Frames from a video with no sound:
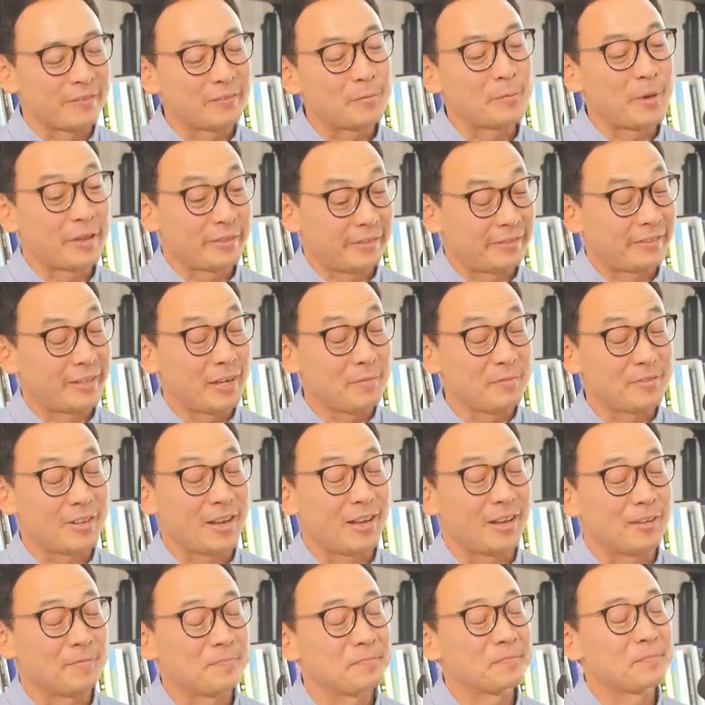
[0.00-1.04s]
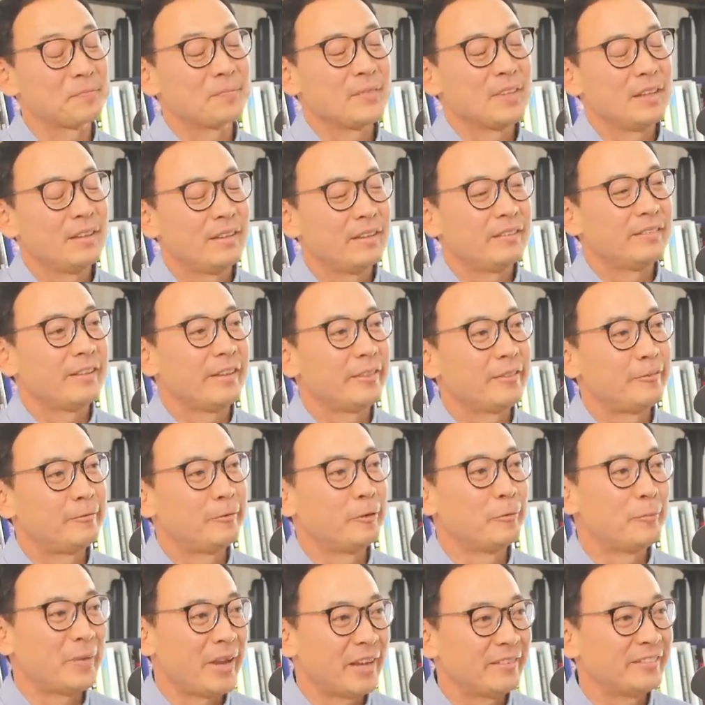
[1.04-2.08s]
that's about the same time that the
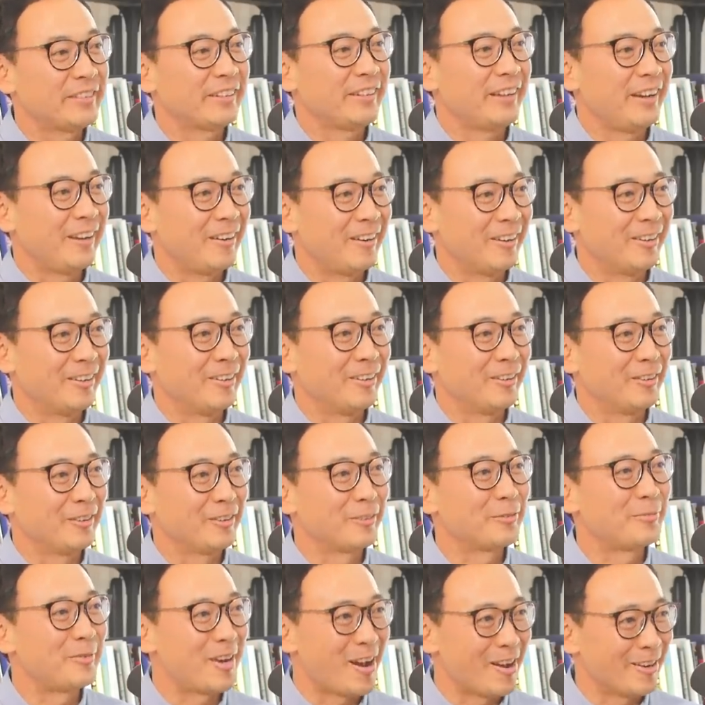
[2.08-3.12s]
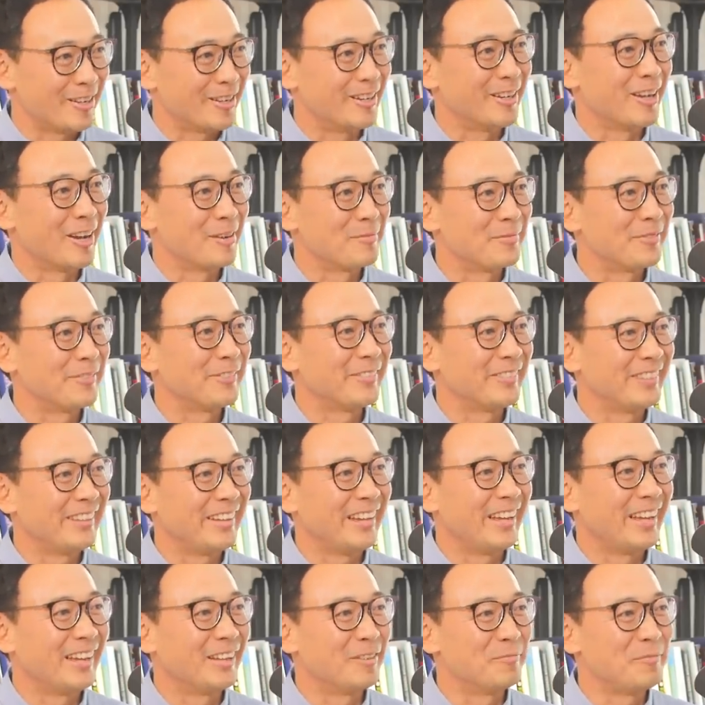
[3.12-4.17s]
Romantic era sprouted up.
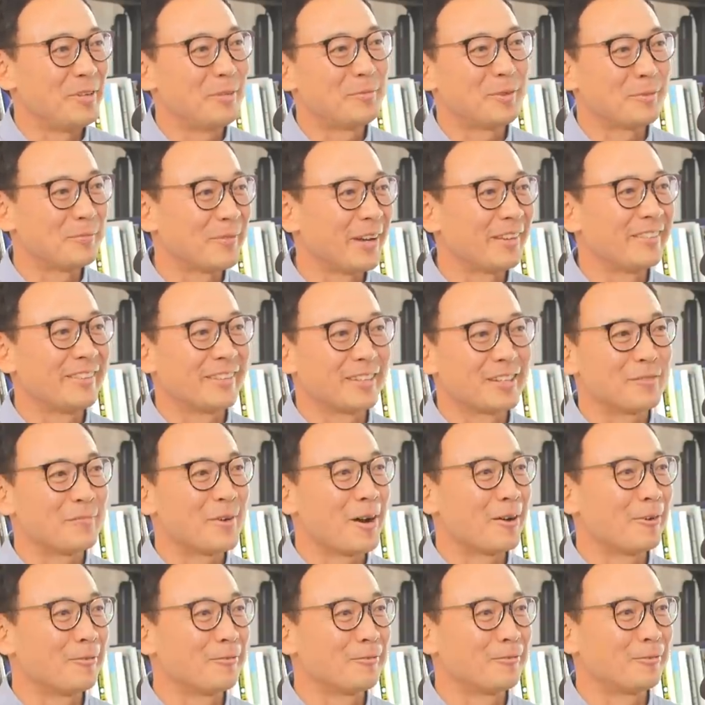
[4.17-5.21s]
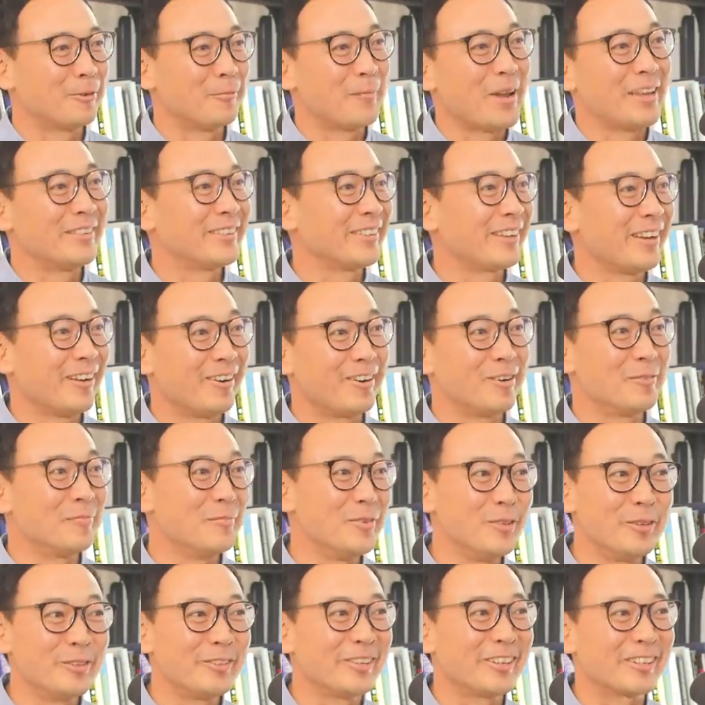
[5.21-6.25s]
And people might think about Romantic era
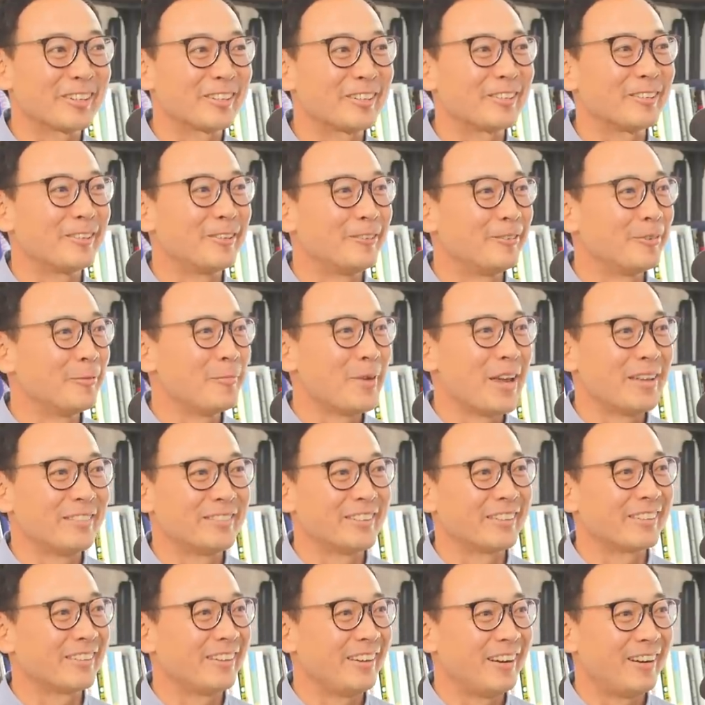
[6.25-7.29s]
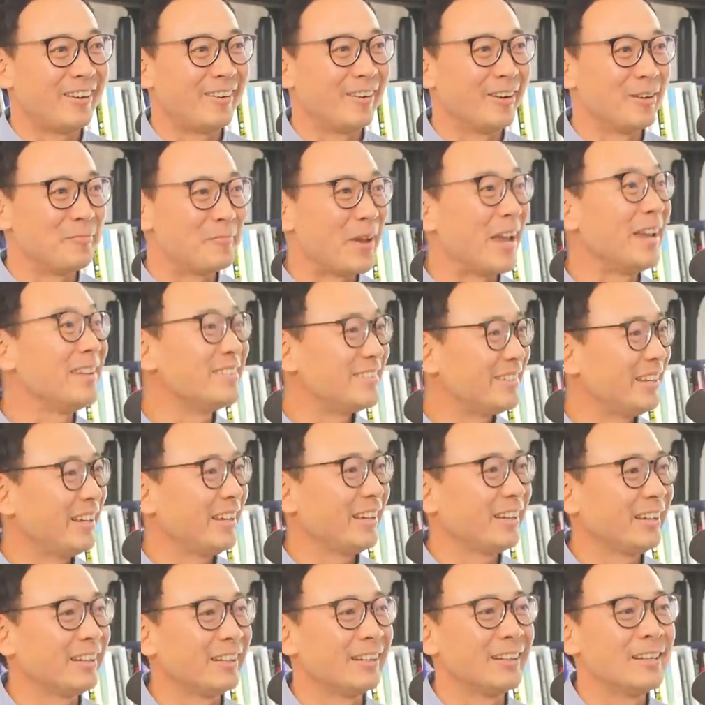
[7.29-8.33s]
music or Romantic era
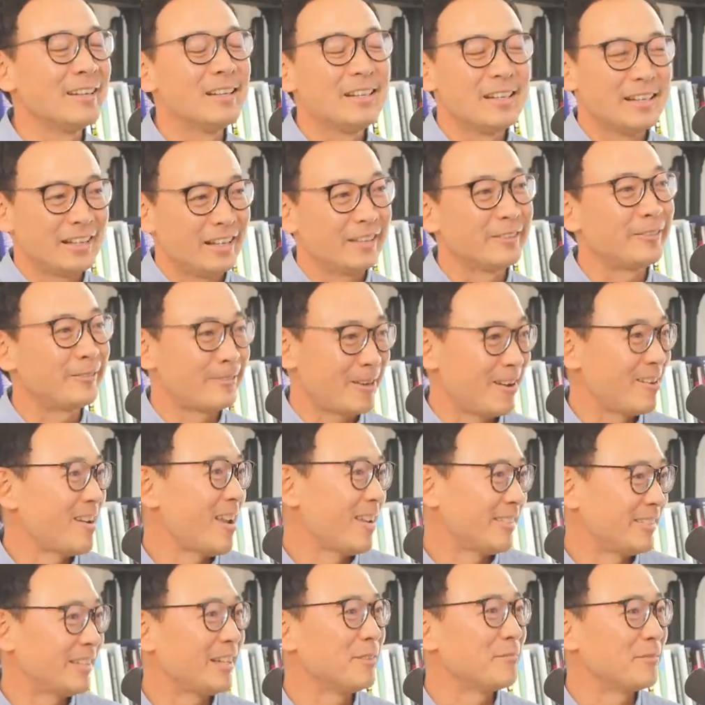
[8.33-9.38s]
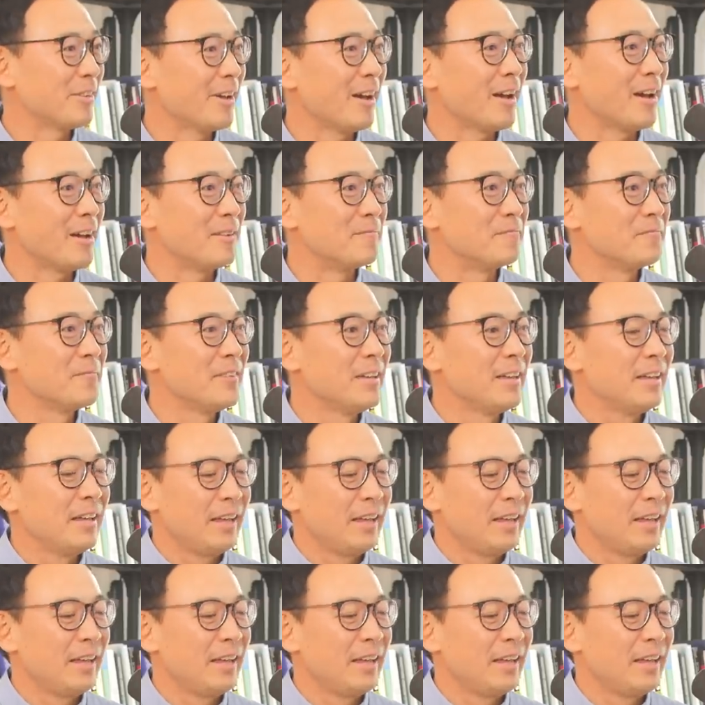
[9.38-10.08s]
painting, and it's around that same time.